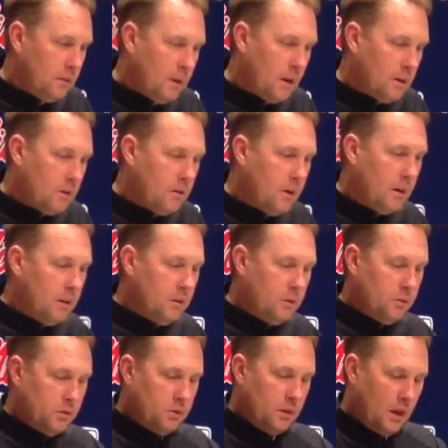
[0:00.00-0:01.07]
A lot of credit
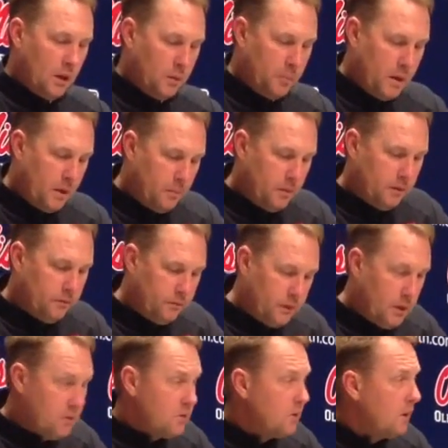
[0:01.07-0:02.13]
goes to Alabama,
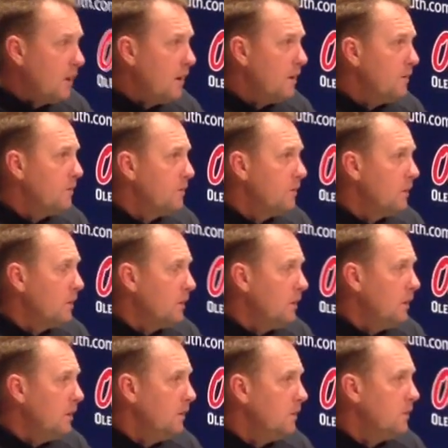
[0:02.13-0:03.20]
their staff, their
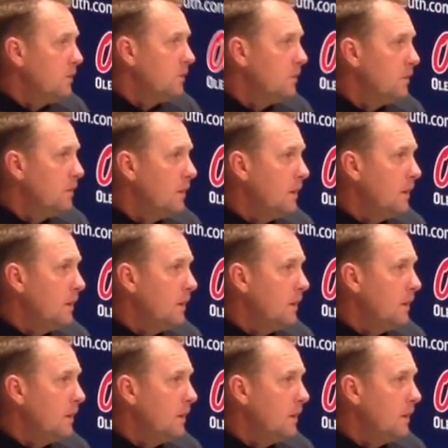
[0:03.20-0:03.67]
kids.